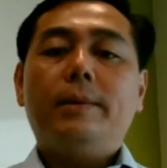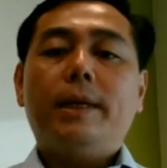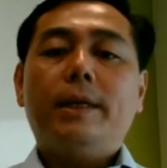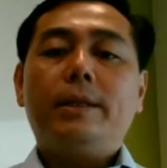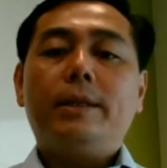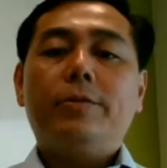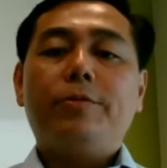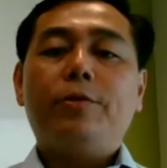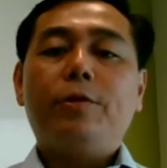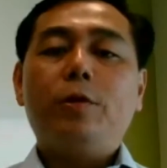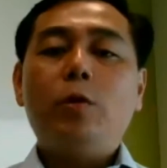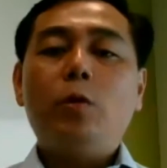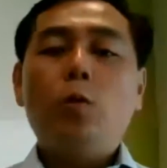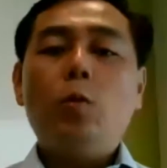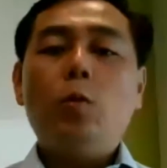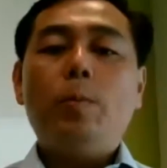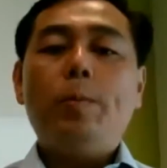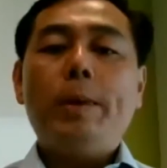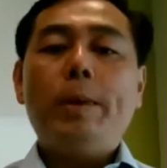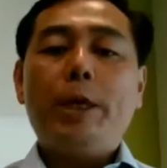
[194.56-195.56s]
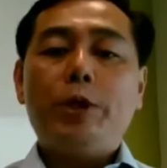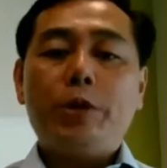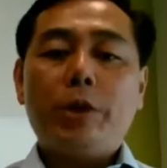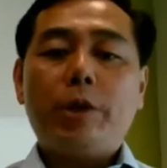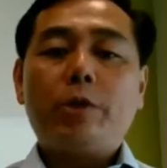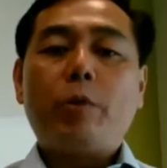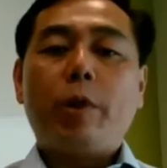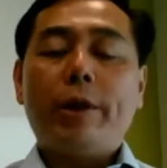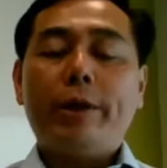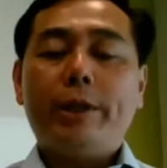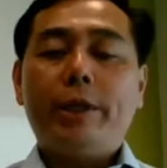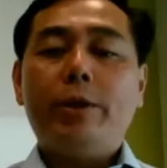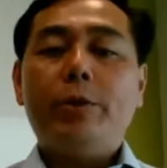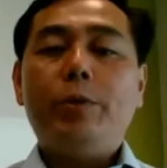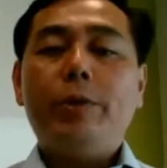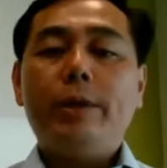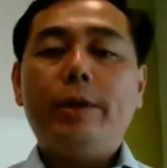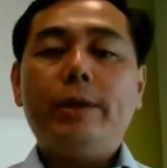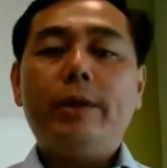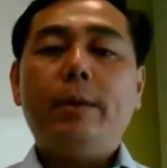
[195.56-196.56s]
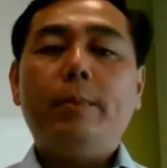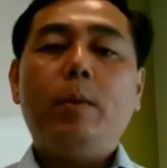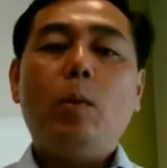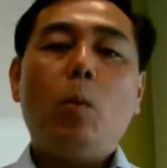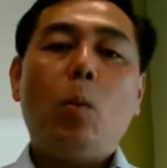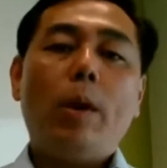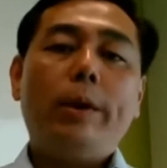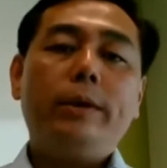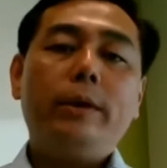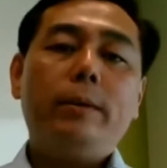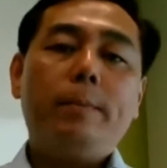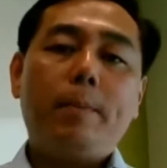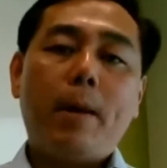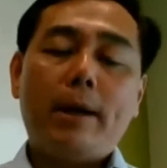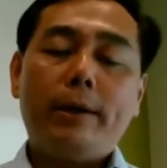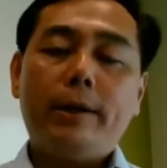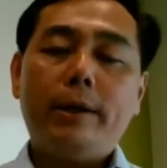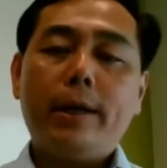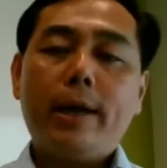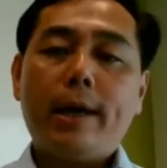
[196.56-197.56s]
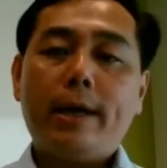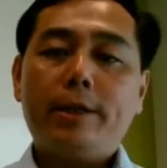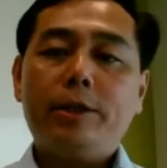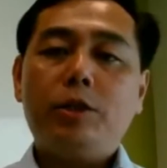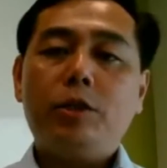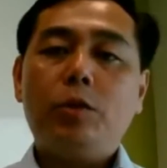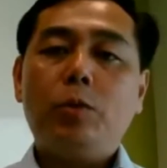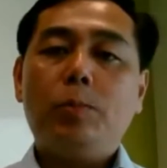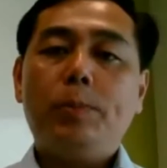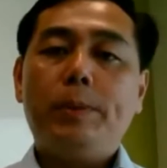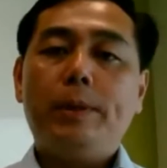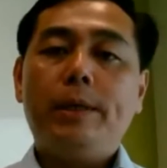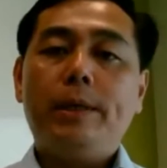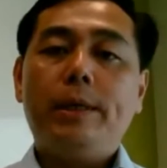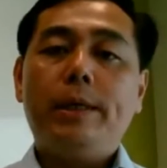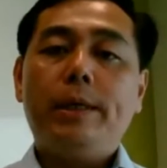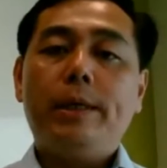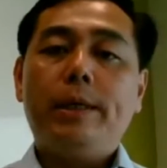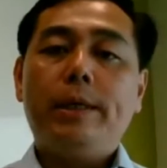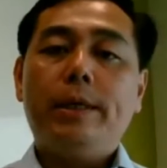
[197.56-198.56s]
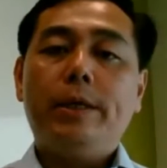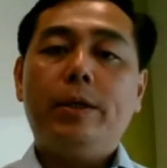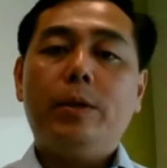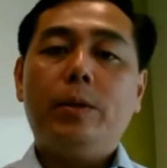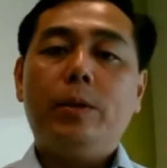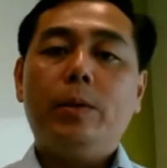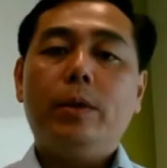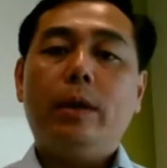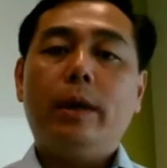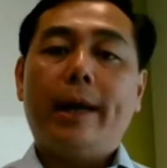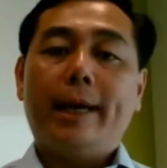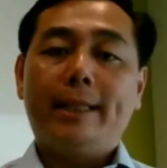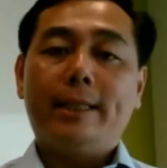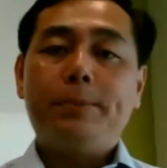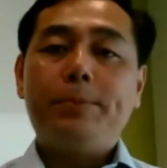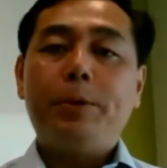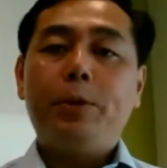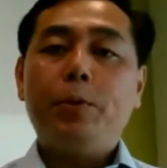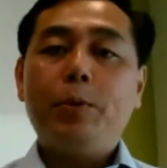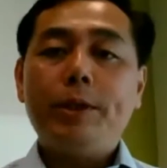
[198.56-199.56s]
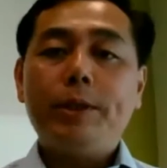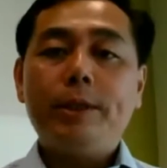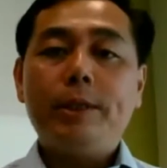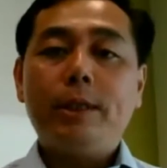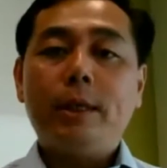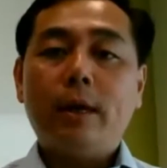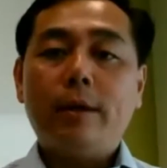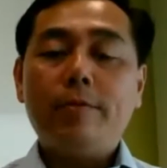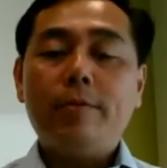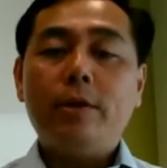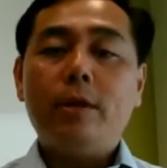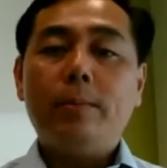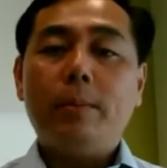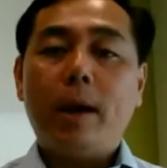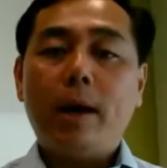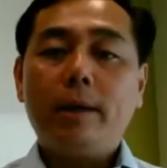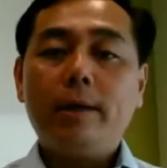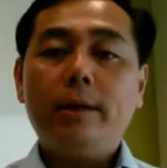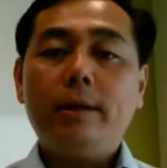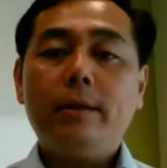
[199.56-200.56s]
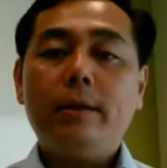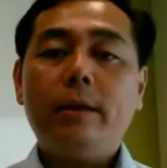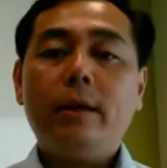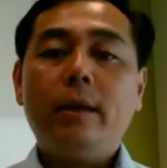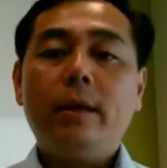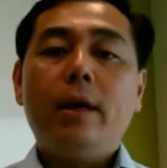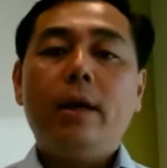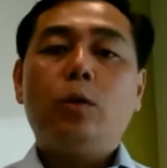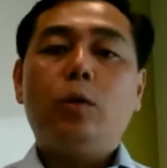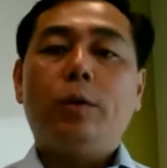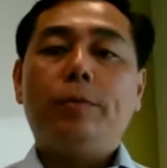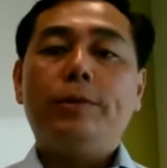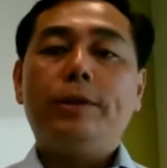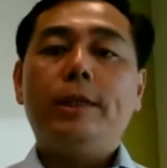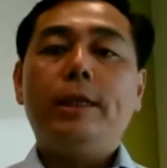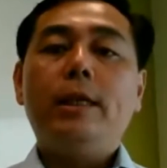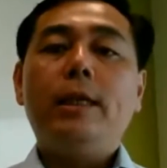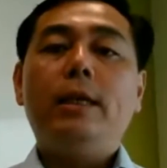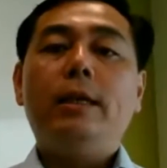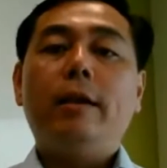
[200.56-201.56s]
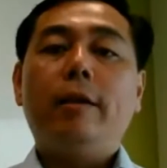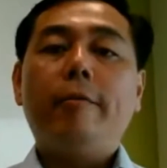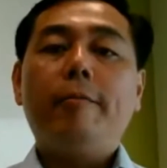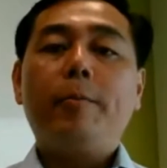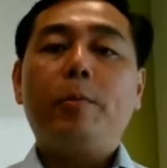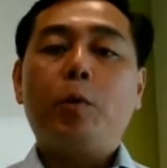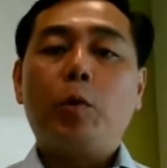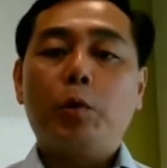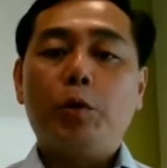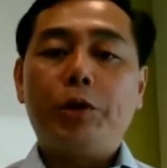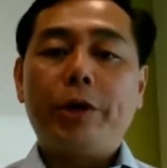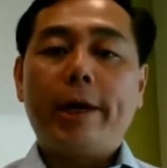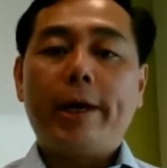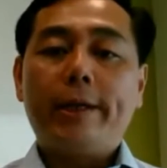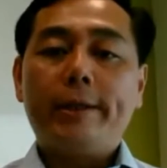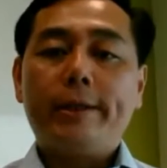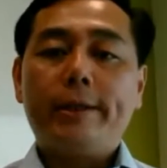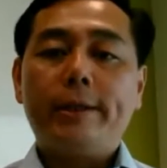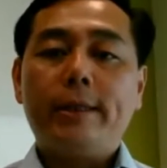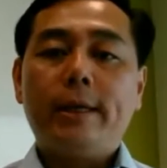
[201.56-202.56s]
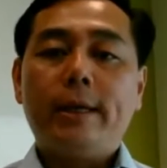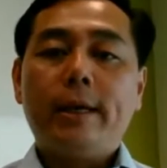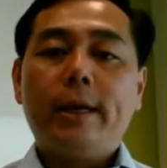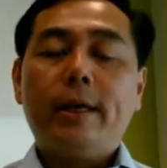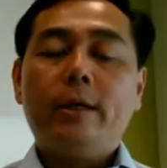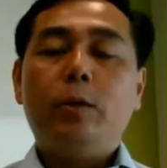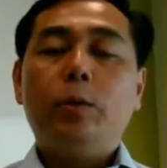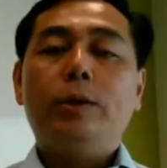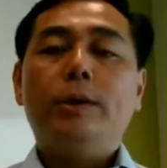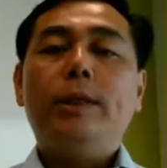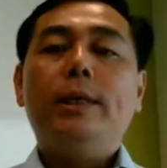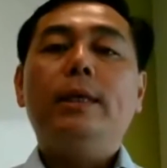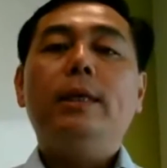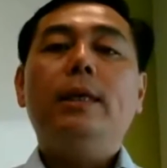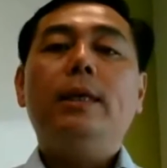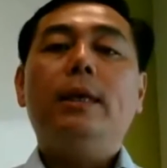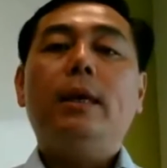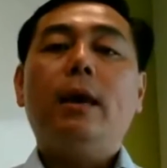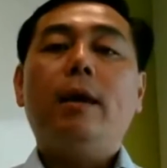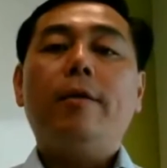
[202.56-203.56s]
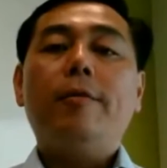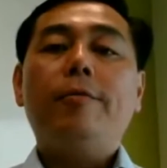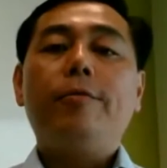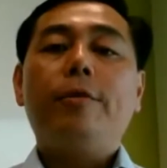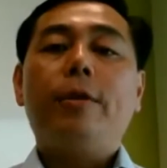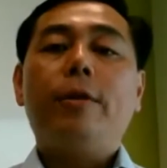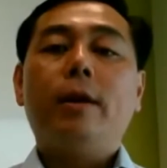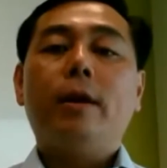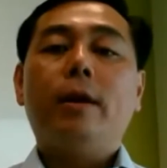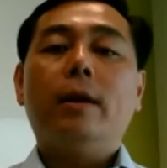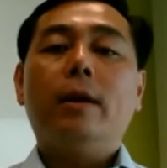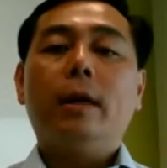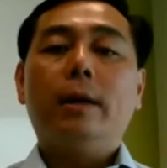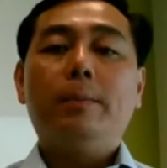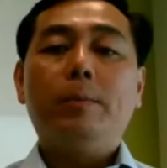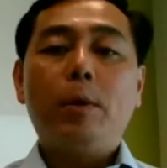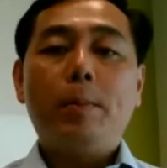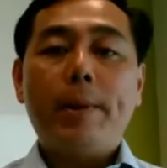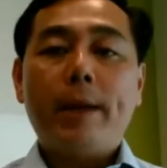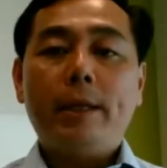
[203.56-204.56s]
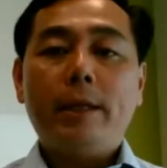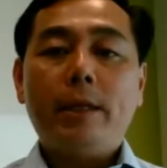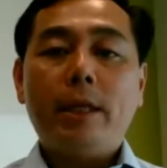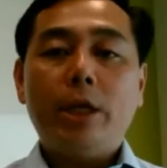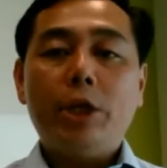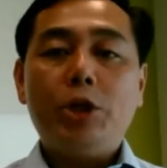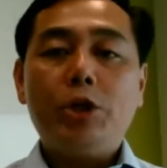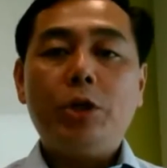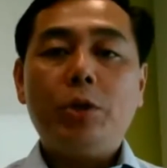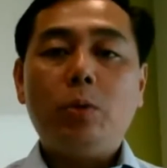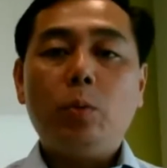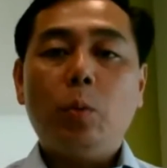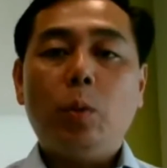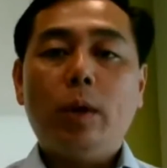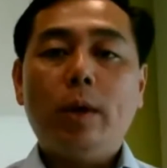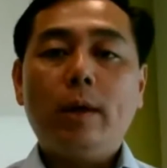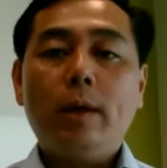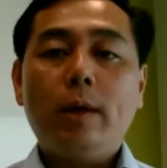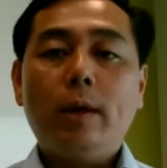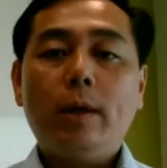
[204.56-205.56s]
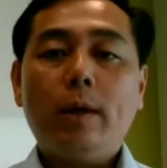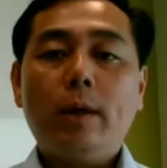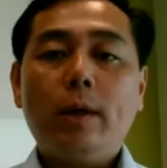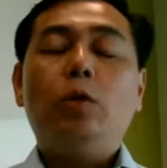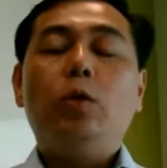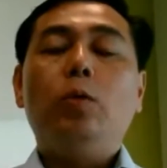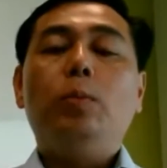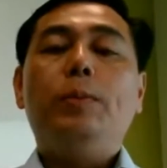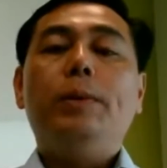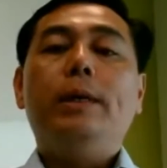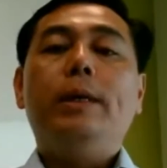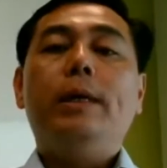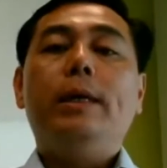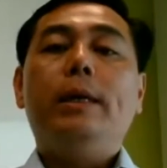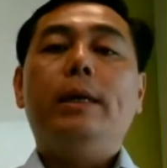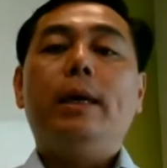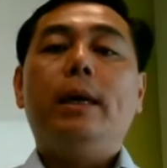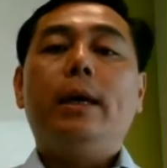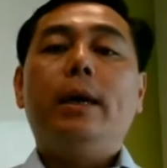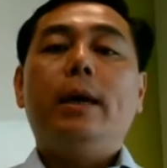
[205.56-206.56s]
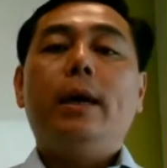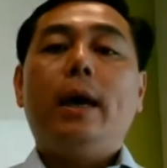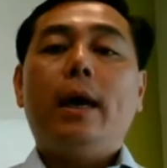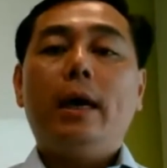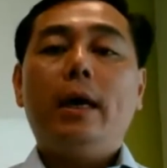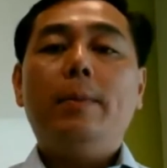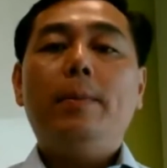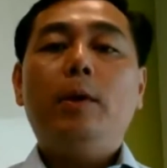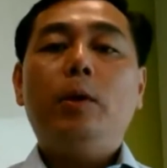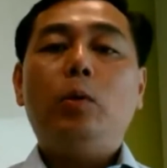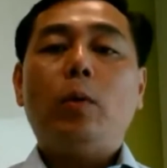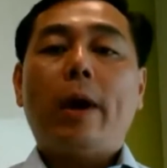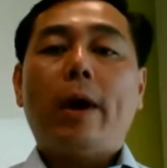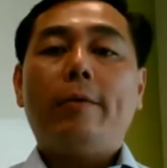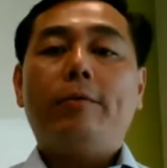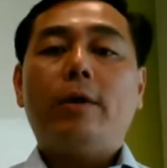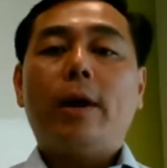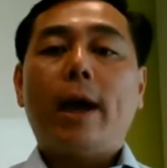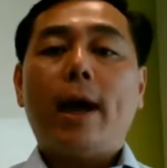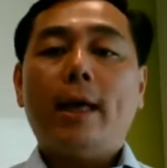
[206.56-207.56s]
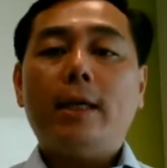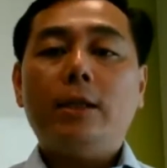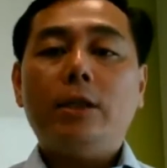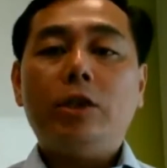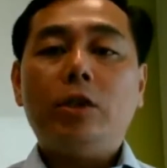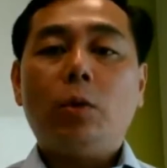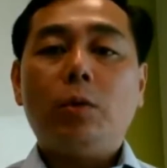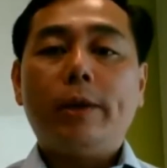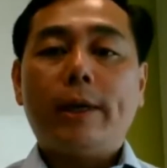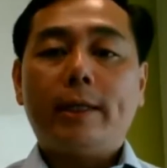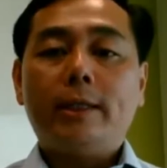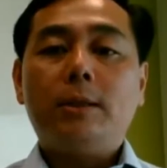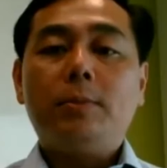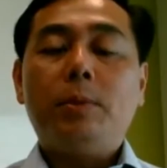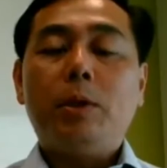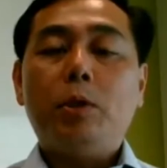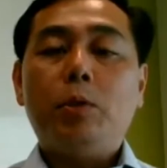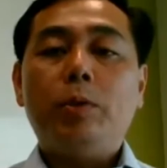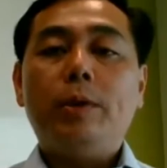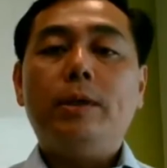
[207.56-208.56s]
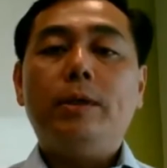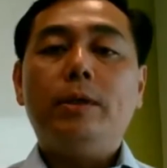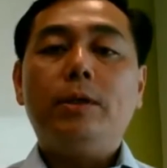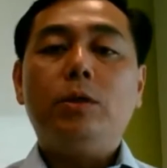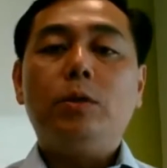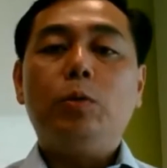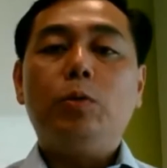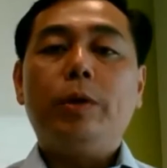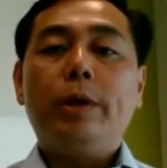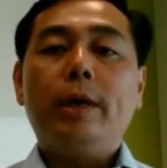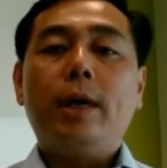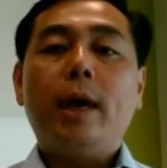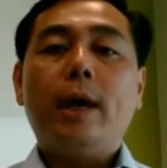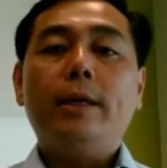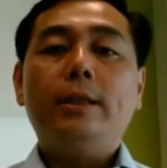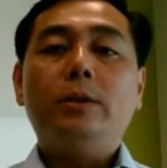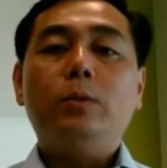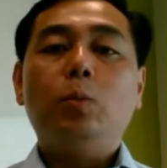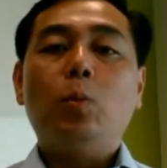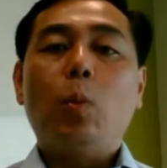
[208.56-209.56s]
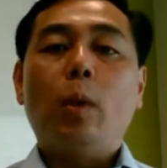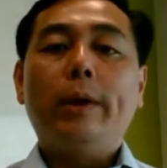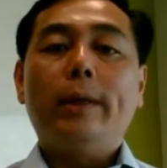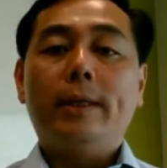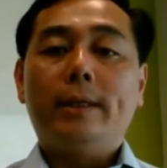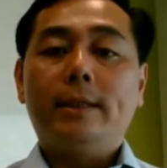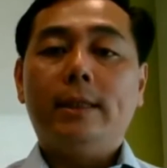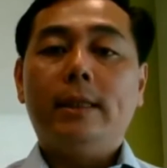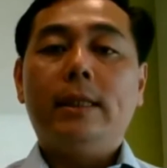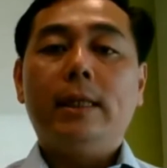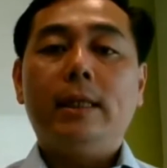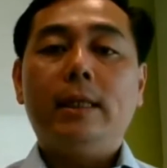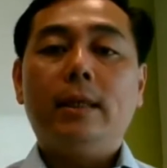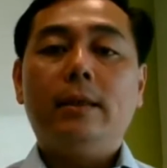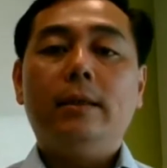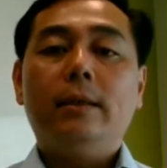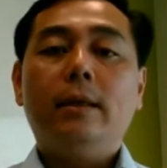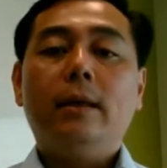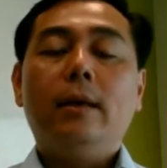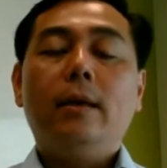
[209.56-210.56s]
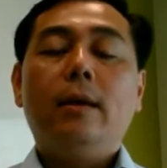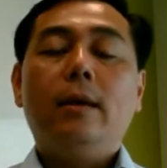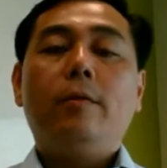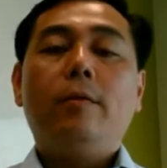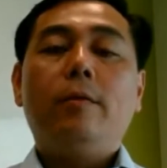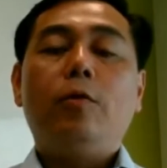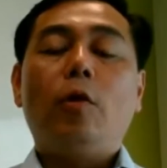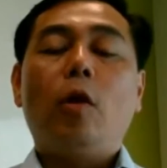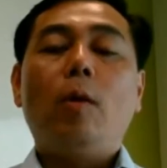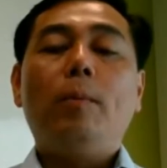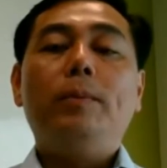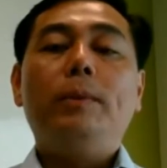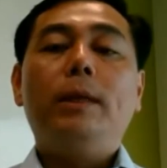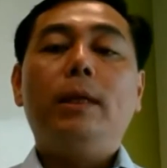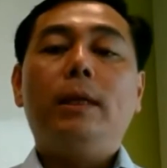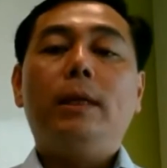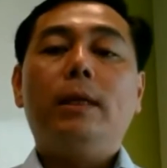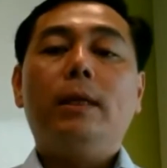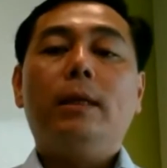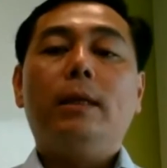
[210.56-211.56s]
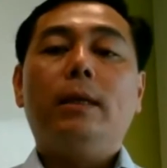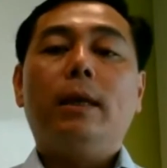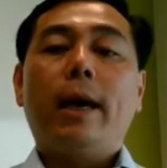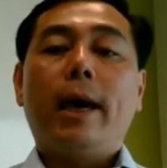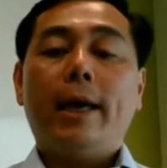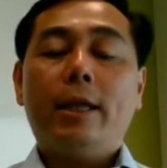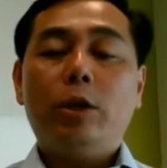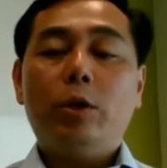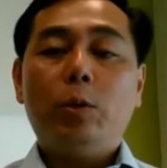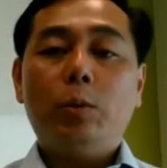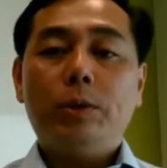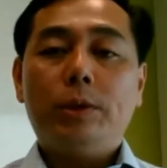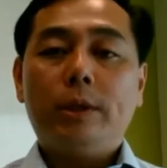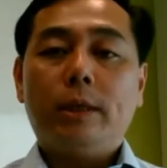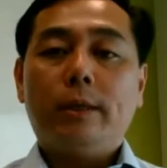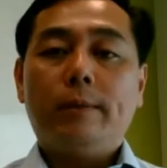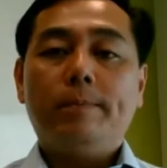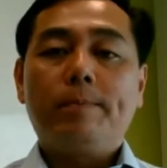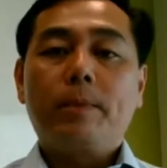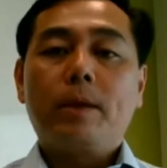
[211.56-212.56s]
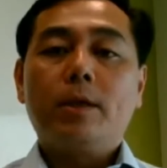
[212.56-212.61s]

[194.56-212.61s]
there's a few major criteria. Number one, the partner has to be, experienced enough in the market, to have seen enough projects, seen enough implementation work, to be able to have the hands-on experience to realize what is needed from the end user.